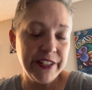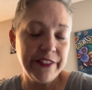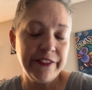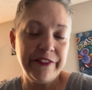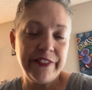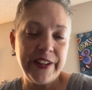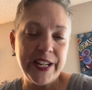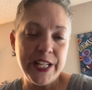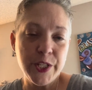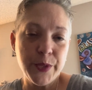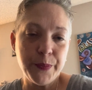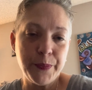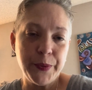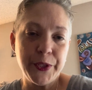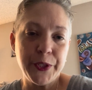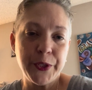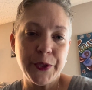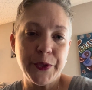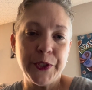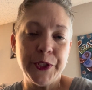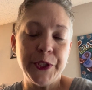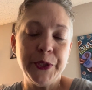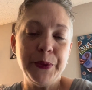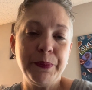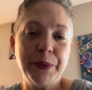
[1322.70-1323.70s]
Facebook
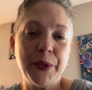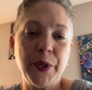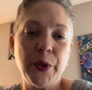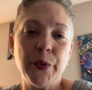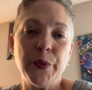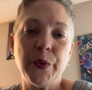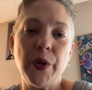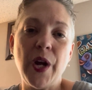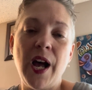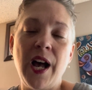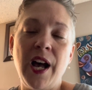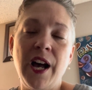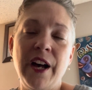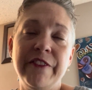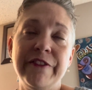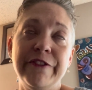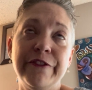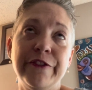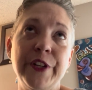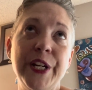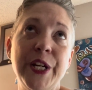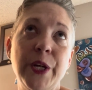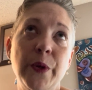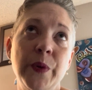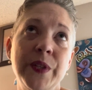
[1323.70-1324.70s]
group,
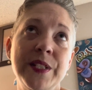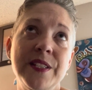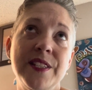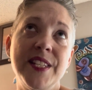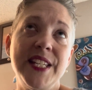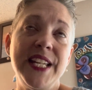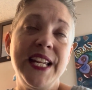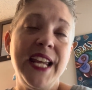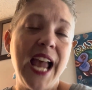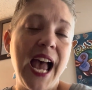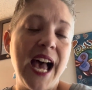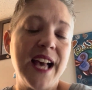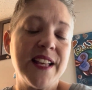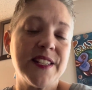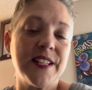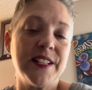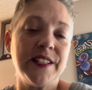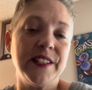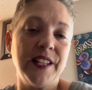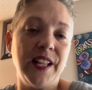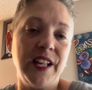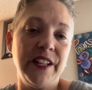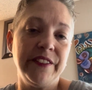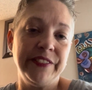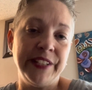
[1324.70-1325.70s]

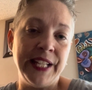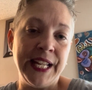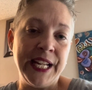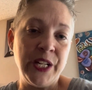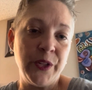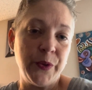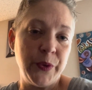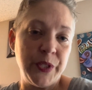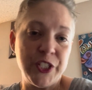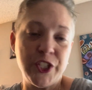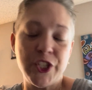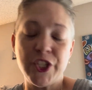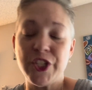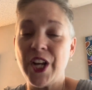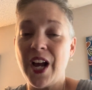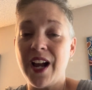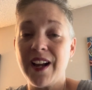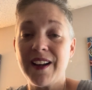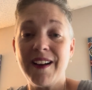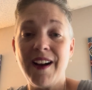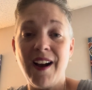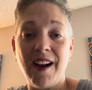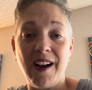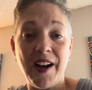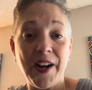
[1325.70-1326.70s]

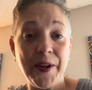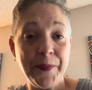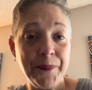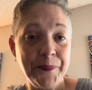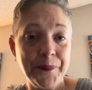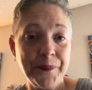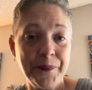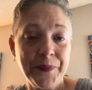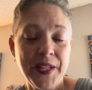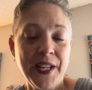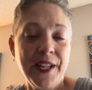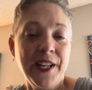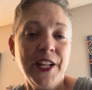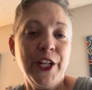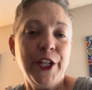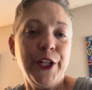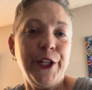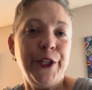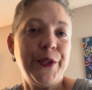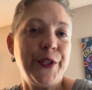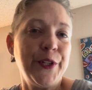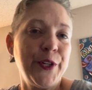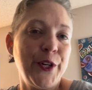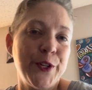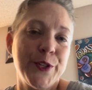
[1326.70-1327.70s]
frequencyasalovelanguage.com. You
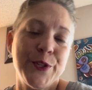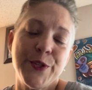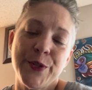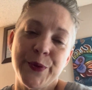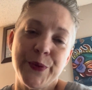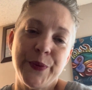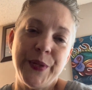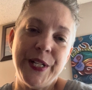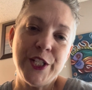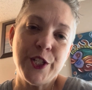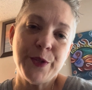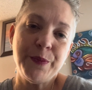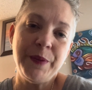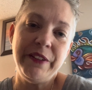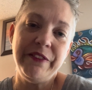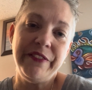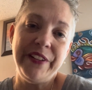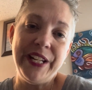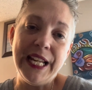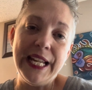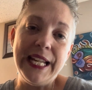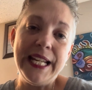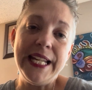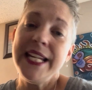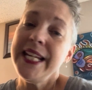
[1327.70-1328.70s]
can also reach me
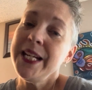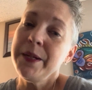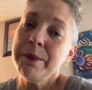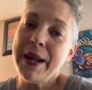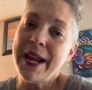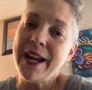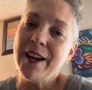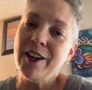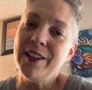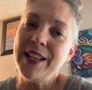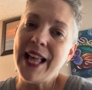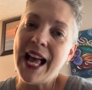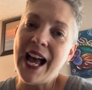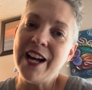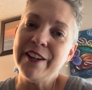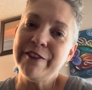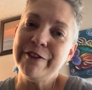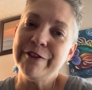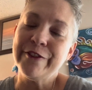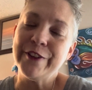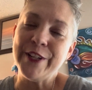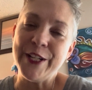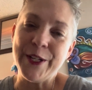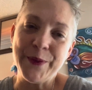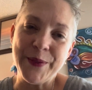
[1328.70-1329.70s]
via email at
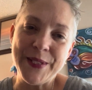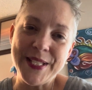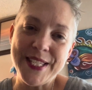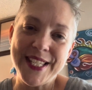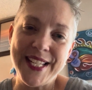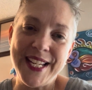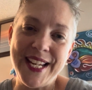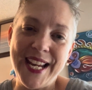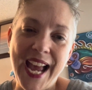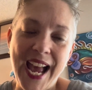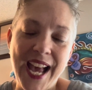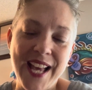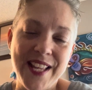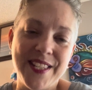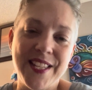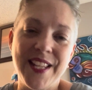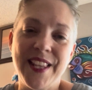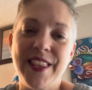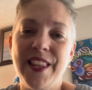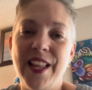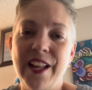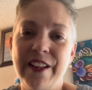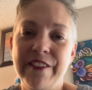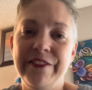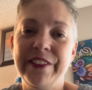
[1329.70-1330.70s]

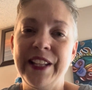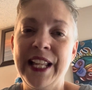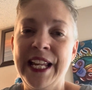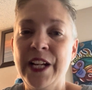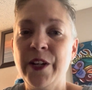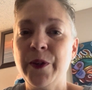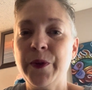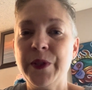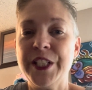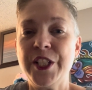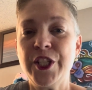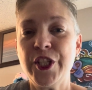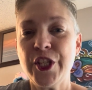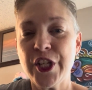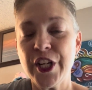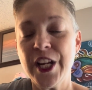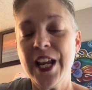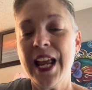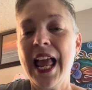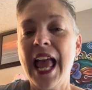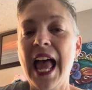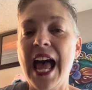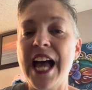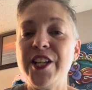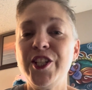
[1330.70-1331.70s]

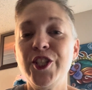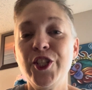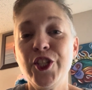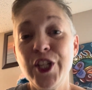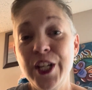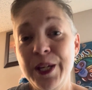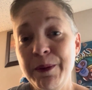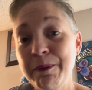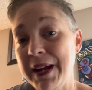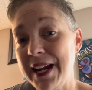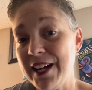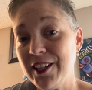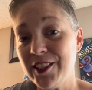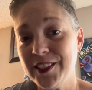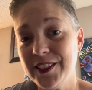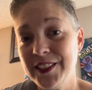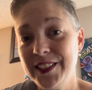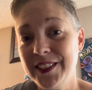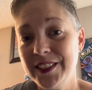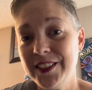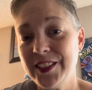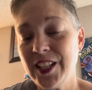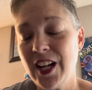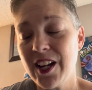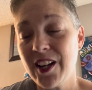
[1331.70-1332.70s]

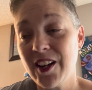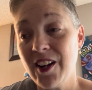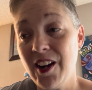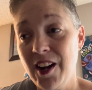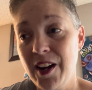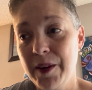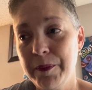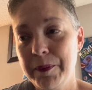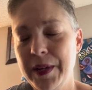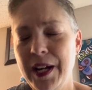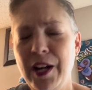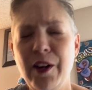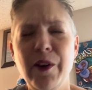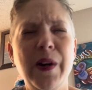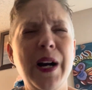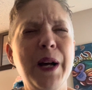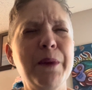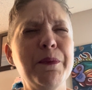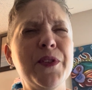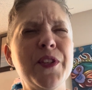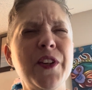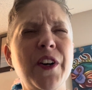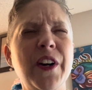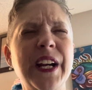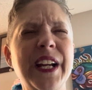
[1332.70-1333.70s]
frequencyasalovelanguage@gmail.com. Oh, I'm
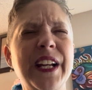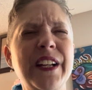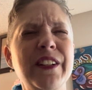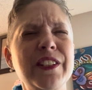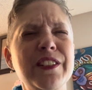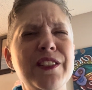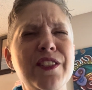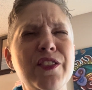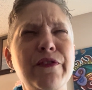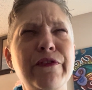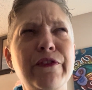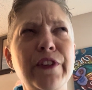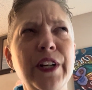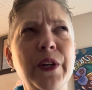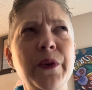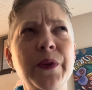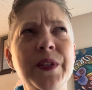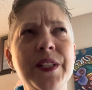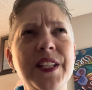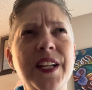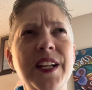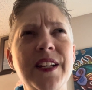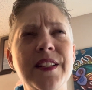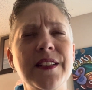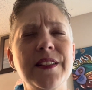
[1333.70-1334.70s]
sorry. It's
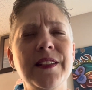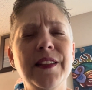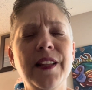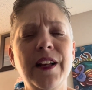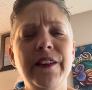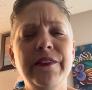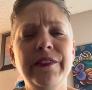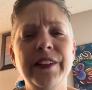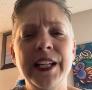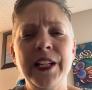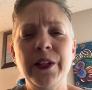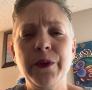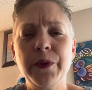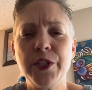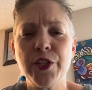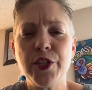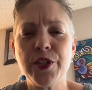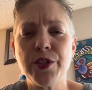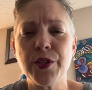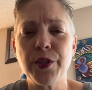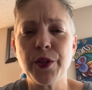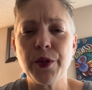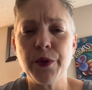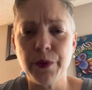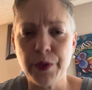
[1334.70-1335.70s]
Frequency as a Love Language is
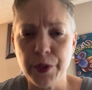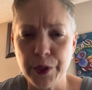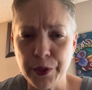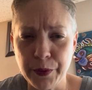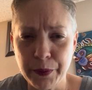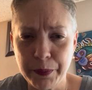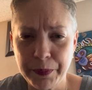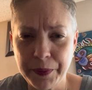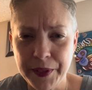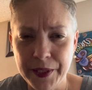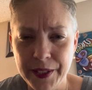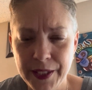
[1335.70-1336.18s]
the group.